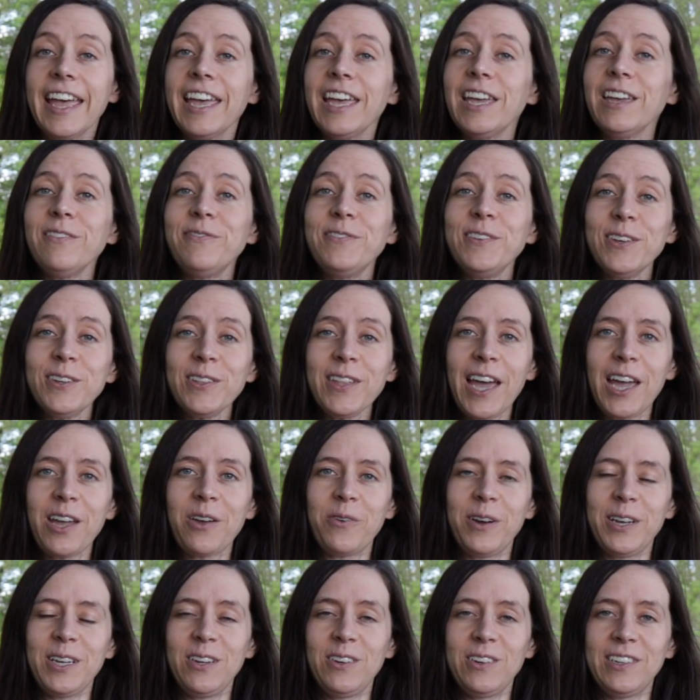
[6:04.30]
If you like
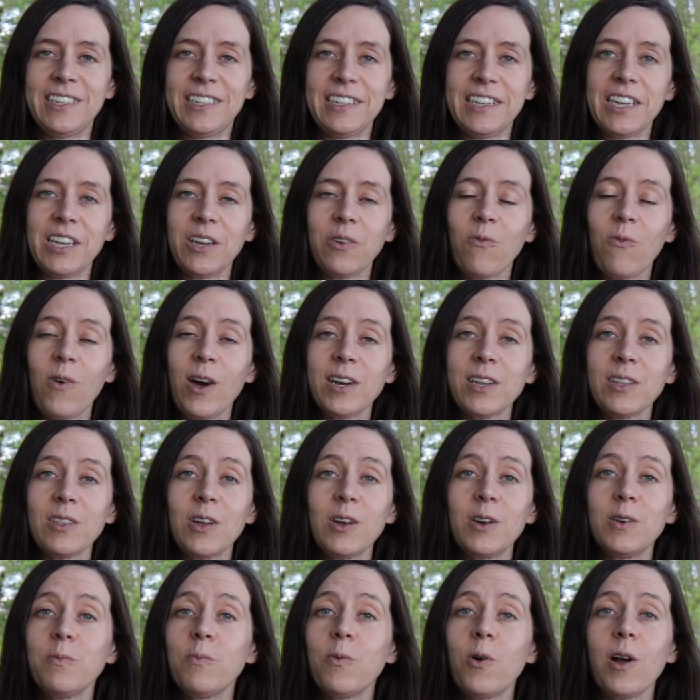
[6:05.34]
what you're seeing and want to
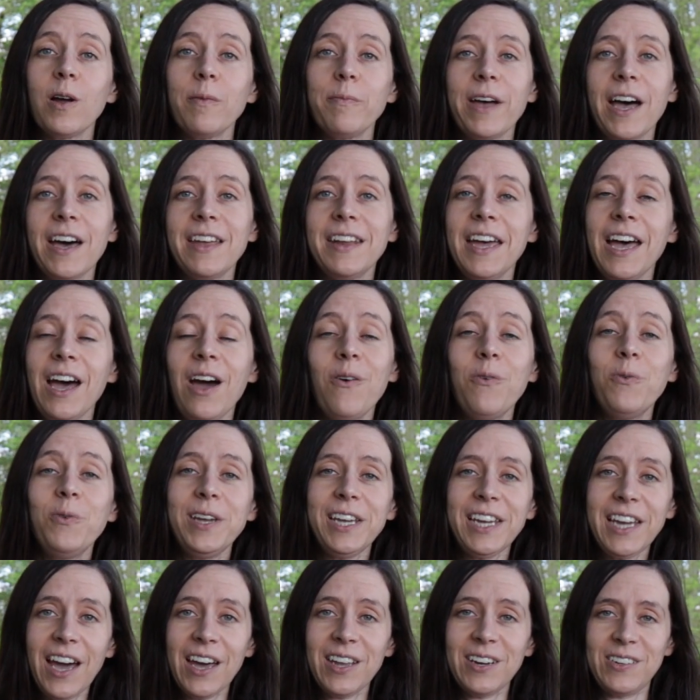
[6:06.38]
learn more about how we
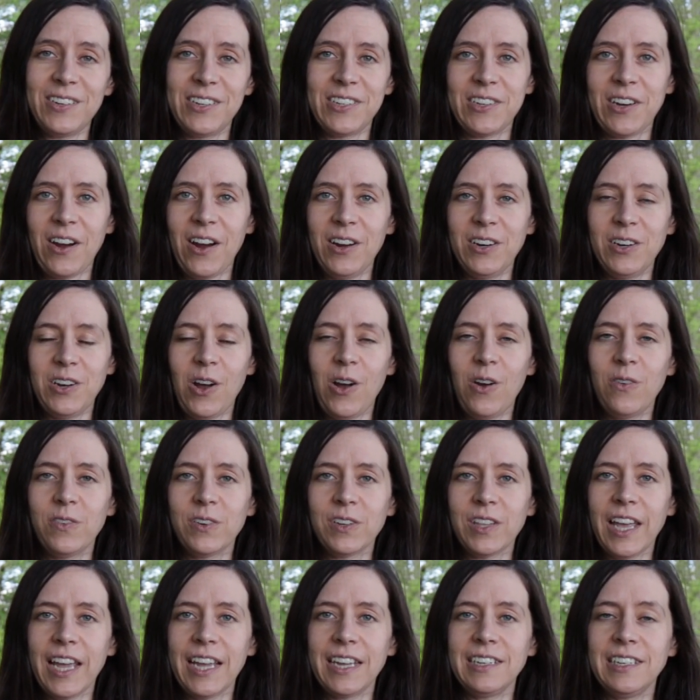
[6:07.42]
got our start in
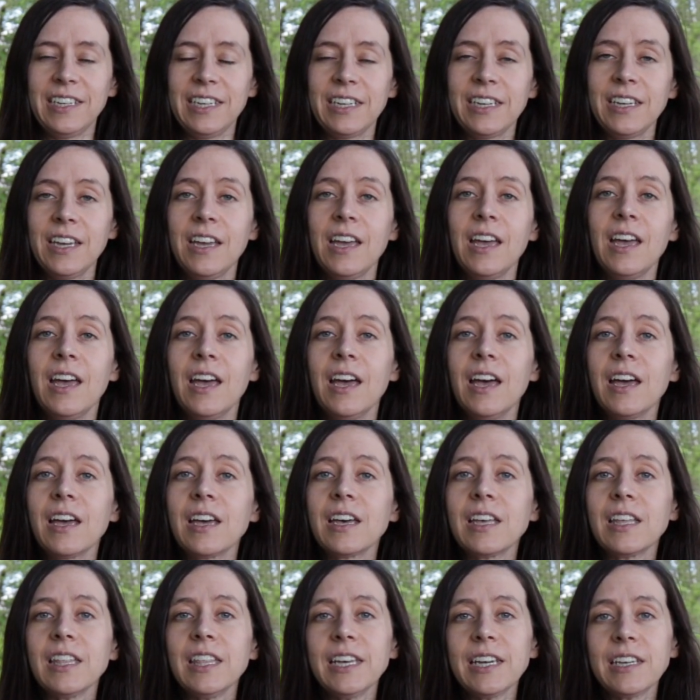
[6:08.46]
overlanding,
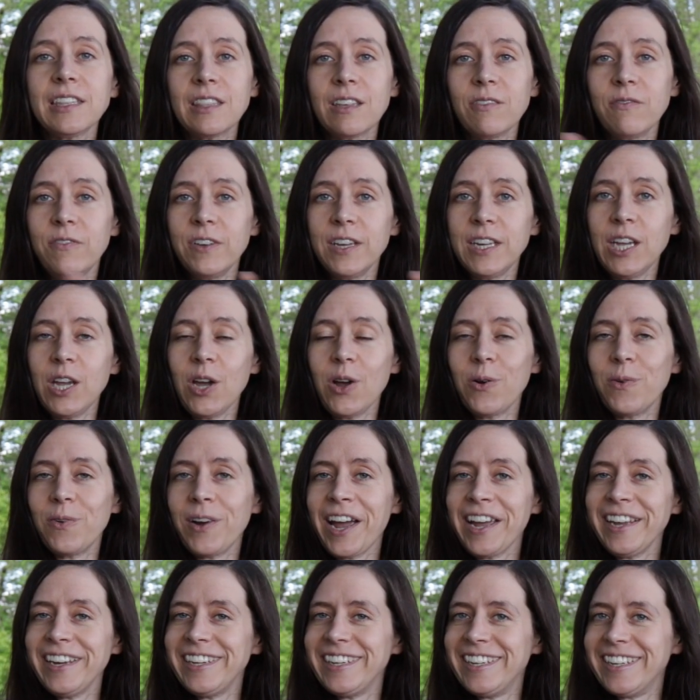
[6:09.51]
click the video
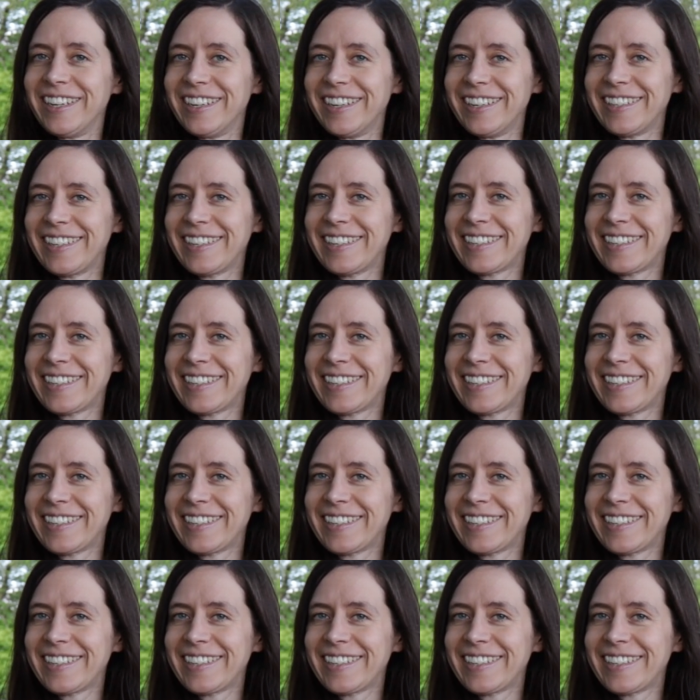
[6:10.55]
right here.